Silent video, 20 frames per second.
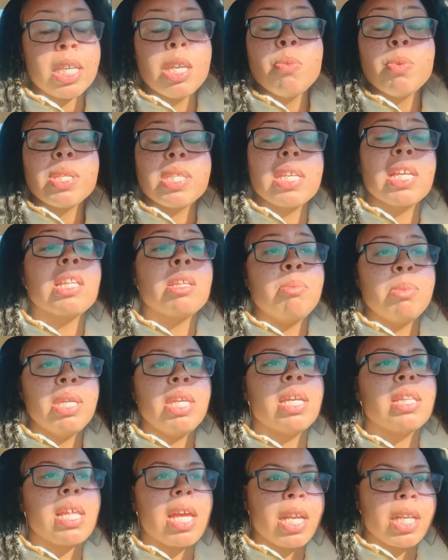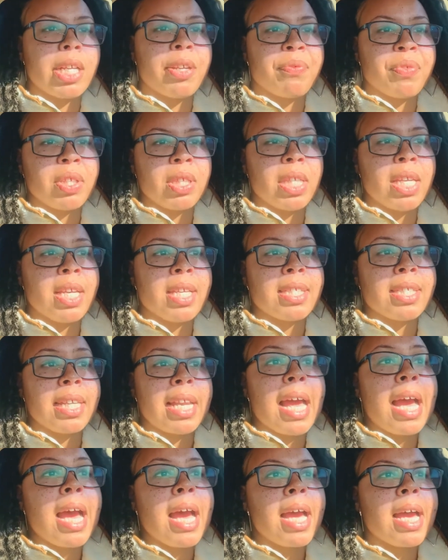He was telling me a lot of different things
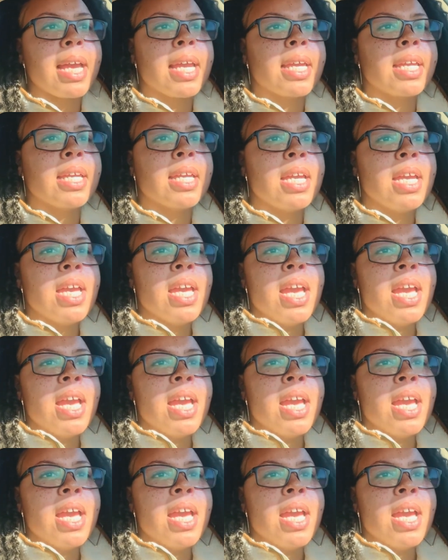that I